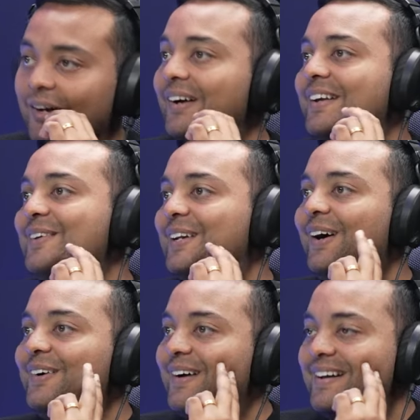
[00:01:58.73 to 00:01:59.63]
Oh, here we go.
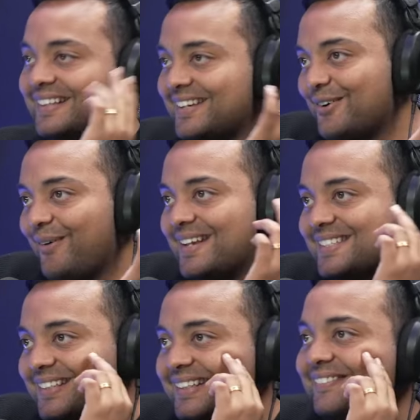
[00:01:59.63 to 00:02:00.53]
Right.
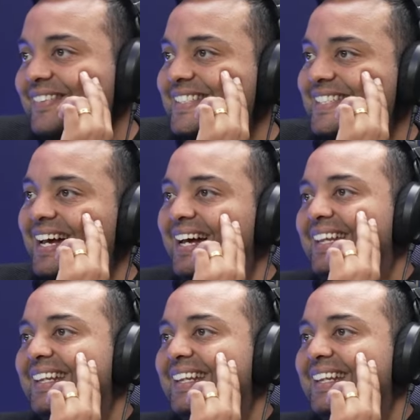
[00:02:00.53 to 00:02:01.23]
Giveaways from the start.